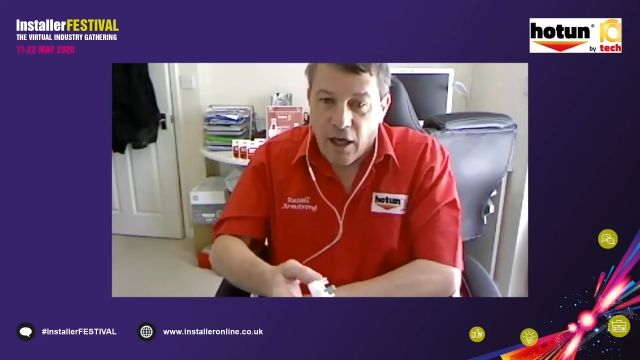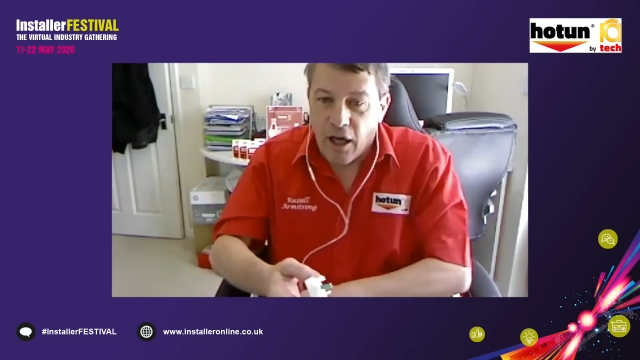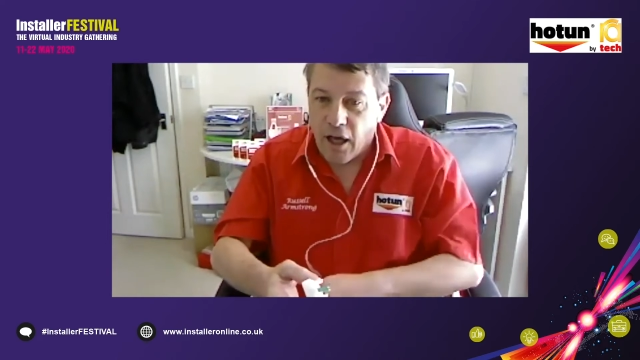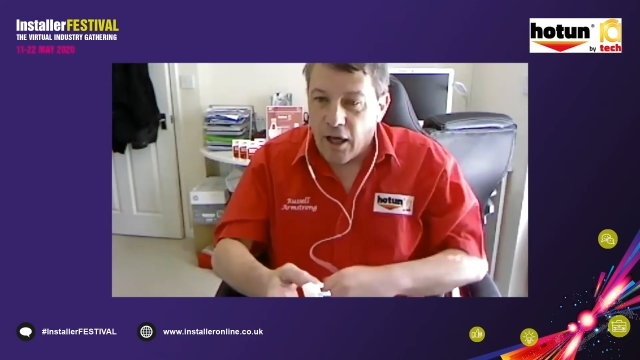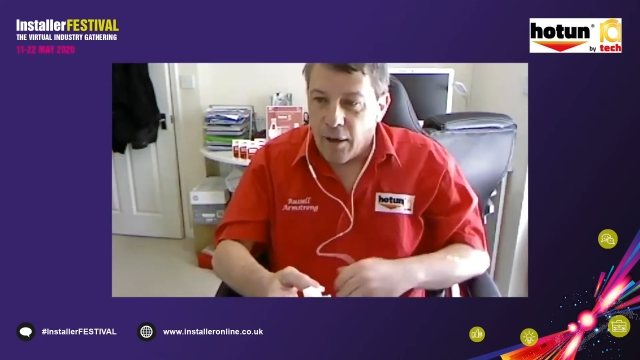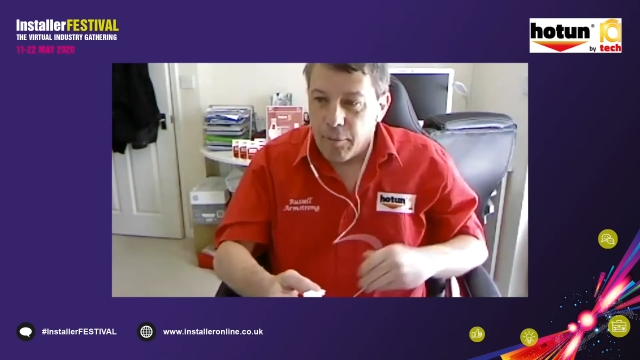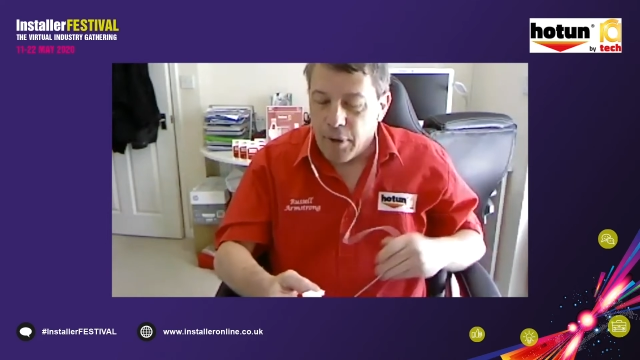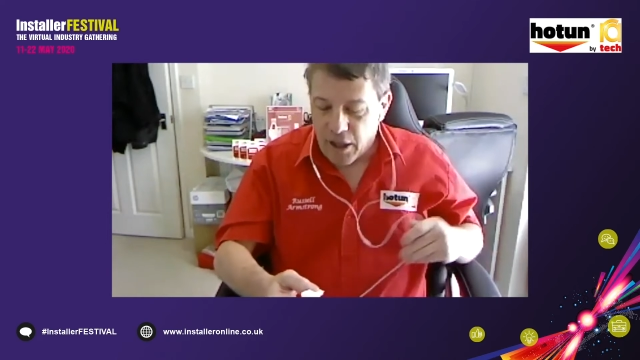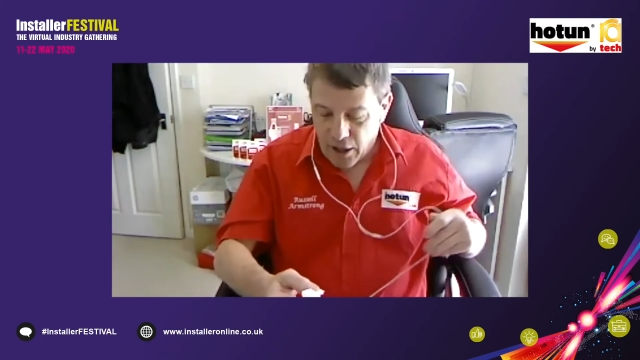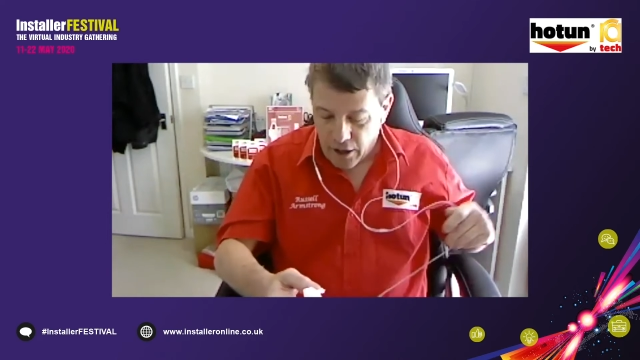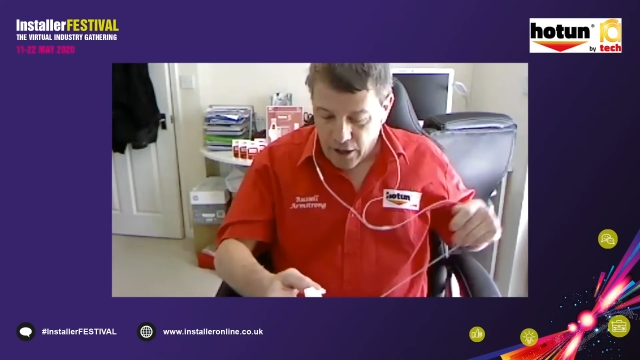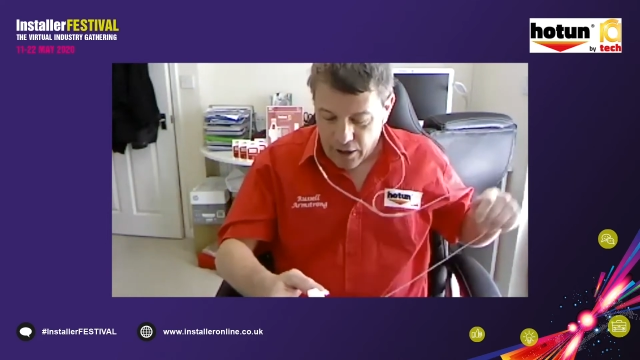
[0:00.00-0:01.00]

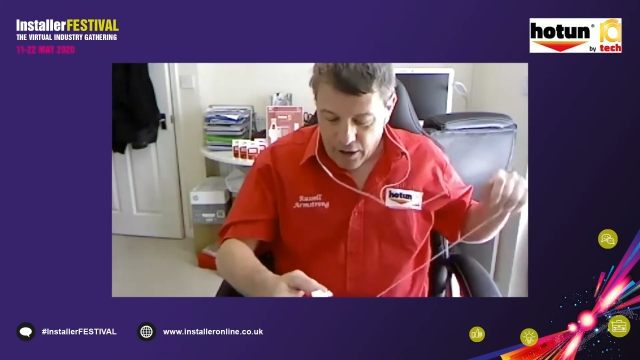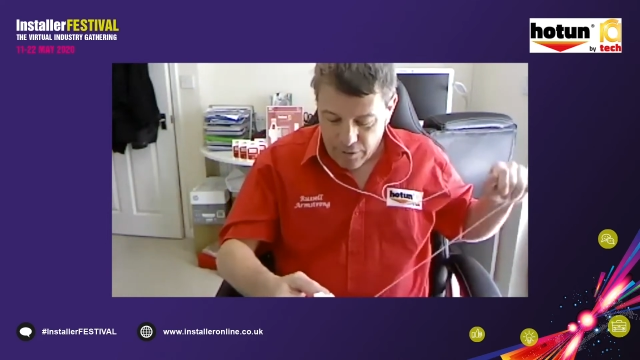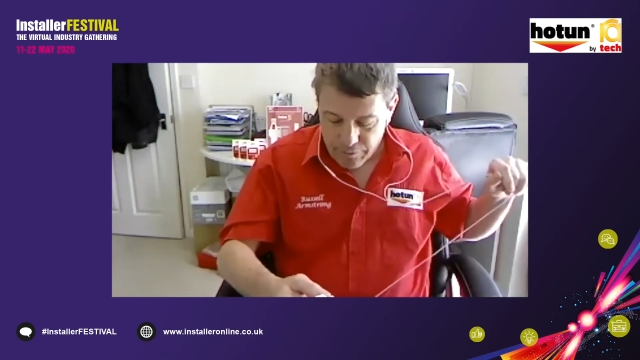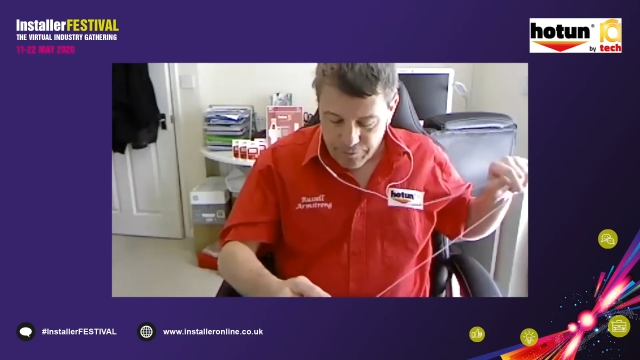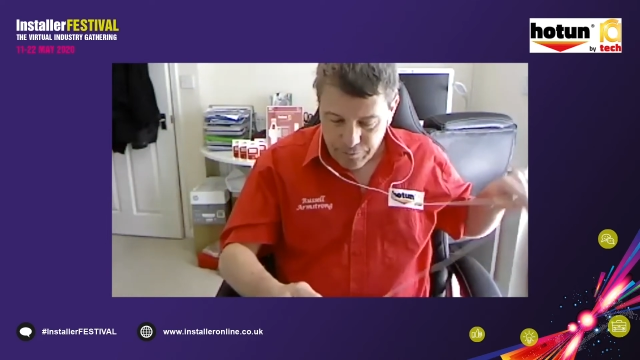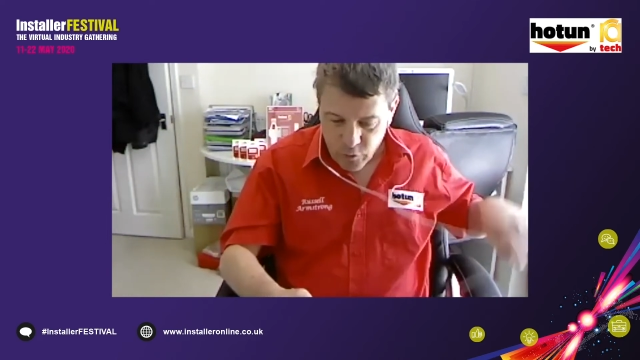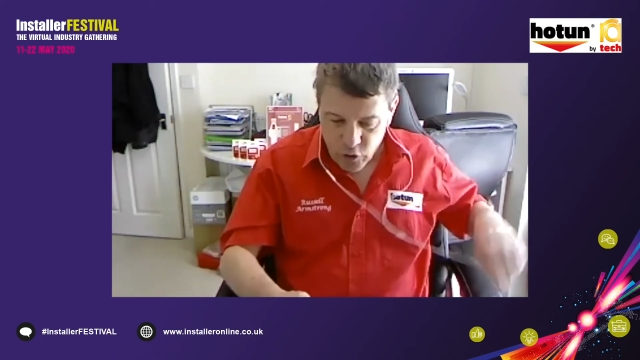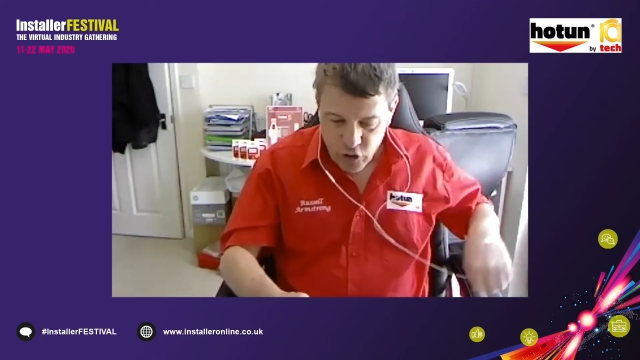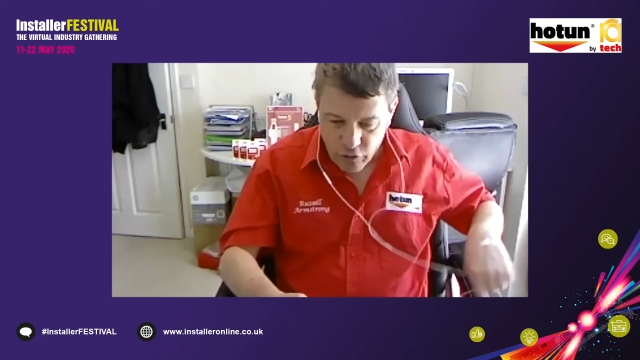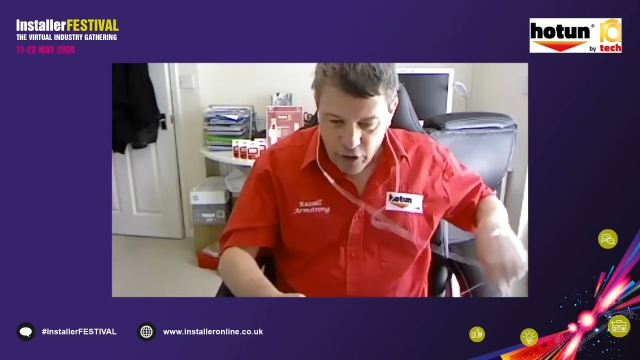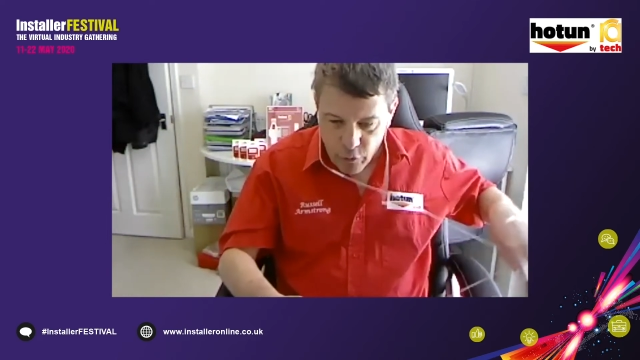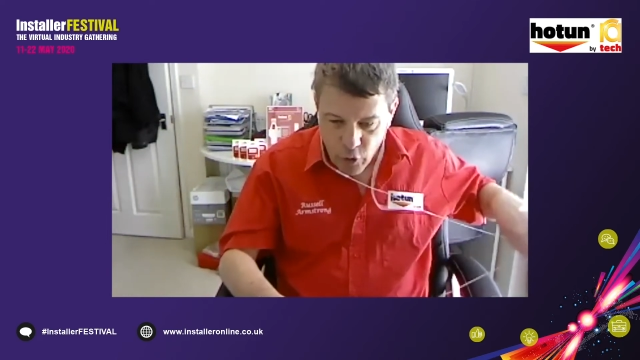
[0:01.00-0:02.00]
what's
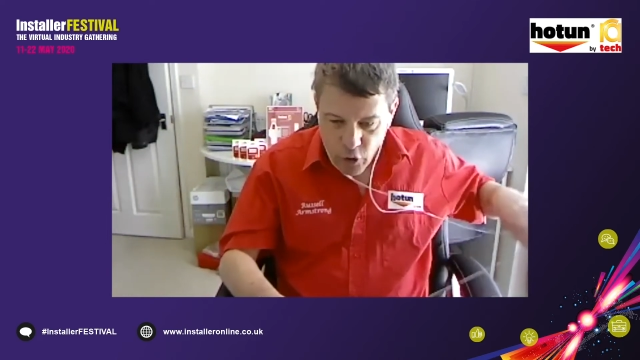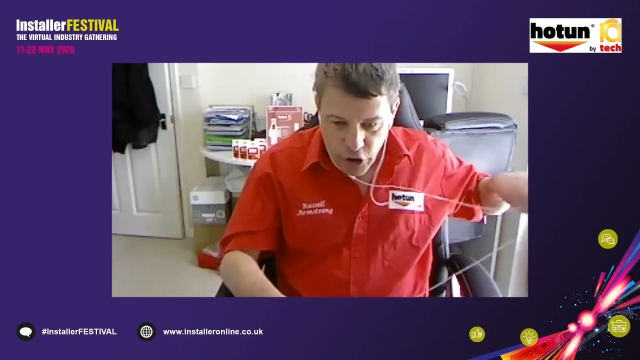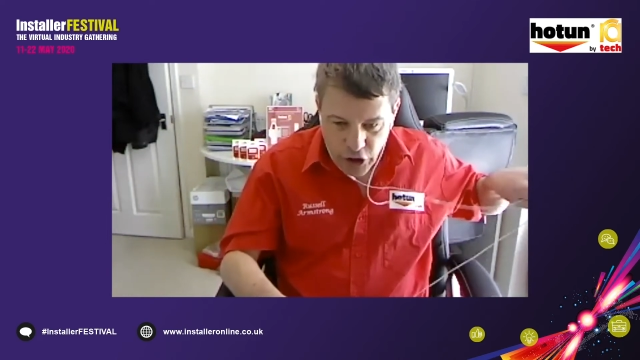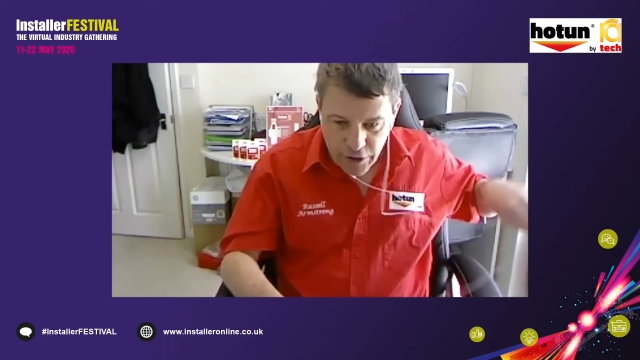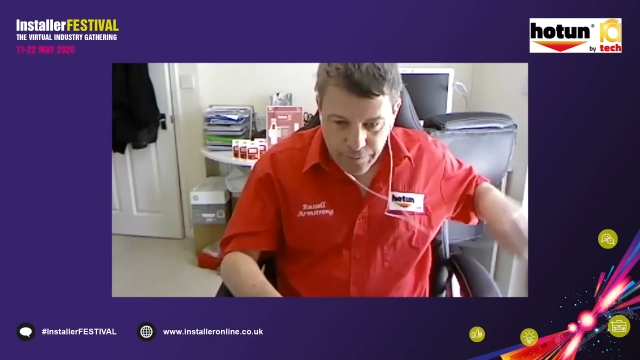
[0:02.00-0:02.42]
the right word?